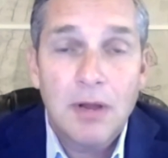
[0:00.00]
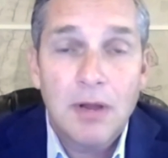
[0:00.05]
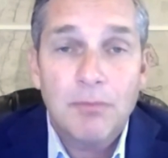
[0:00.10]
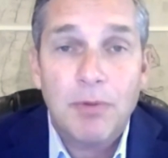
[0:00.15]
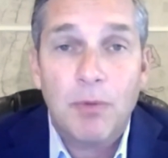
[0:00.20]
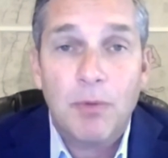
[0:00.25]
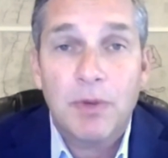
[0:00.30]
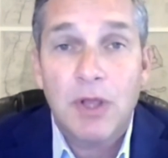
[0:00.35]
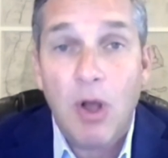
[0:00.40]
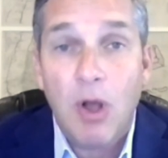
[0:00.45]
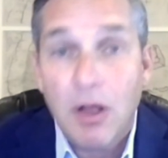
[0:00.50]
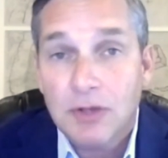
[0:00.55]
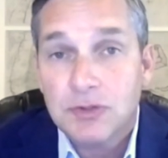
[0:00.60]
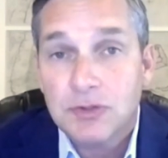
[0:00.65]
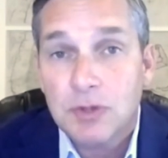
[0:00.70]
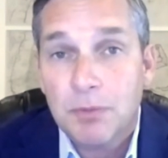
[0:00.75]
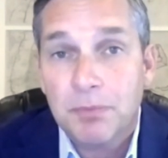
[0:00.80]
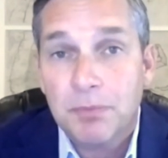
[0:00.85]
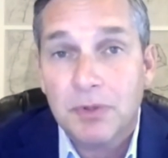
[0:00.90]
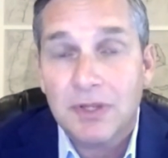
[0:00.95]
But we
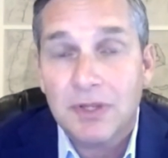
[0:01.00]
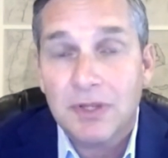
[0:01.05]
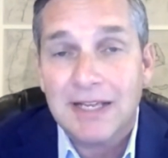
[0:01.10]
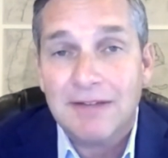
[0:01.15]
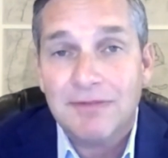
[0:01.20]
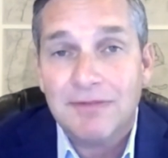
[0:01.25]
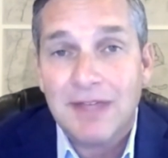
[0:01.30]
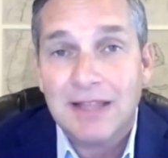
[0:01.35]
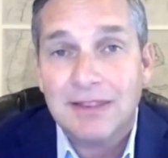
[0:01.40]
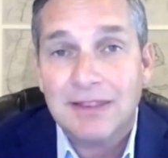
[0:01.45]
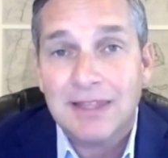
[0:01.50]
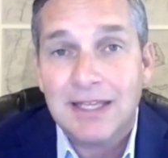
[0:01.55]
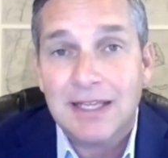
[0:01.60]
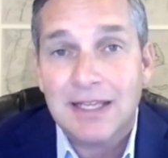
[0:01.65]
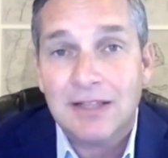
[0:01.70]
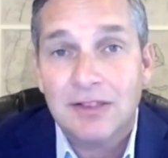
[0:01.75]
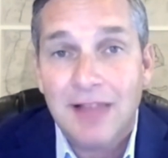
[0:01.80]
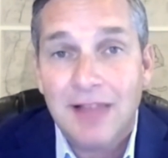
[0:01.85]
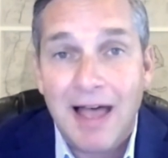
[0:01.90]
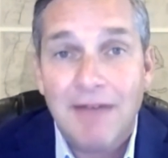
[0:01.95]
also believe that
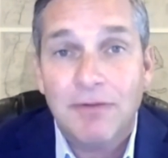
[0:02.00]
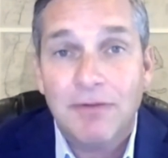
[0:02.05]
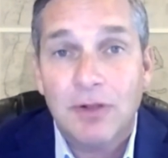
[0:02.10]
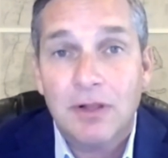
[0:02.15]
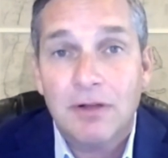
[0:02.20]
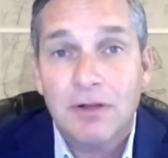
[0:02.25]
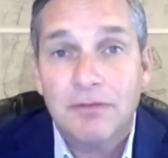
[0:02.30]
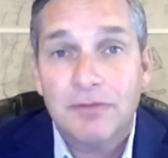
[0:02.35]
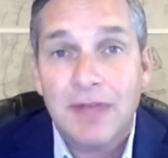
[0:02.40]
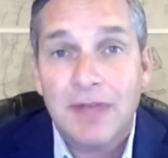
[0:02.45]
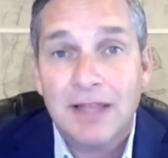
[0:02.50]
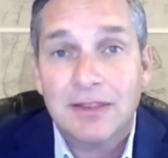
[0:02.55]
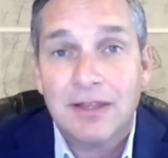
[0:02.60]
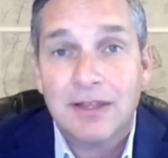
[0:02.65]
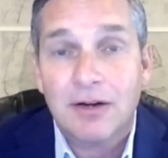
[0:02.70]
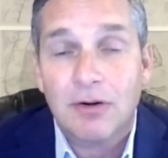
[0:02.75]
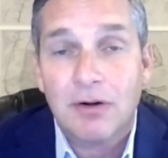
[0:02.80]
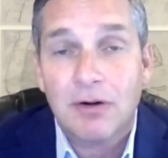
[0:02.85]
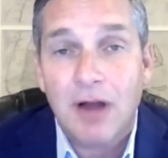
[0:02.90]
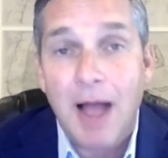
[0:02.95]
the level that they're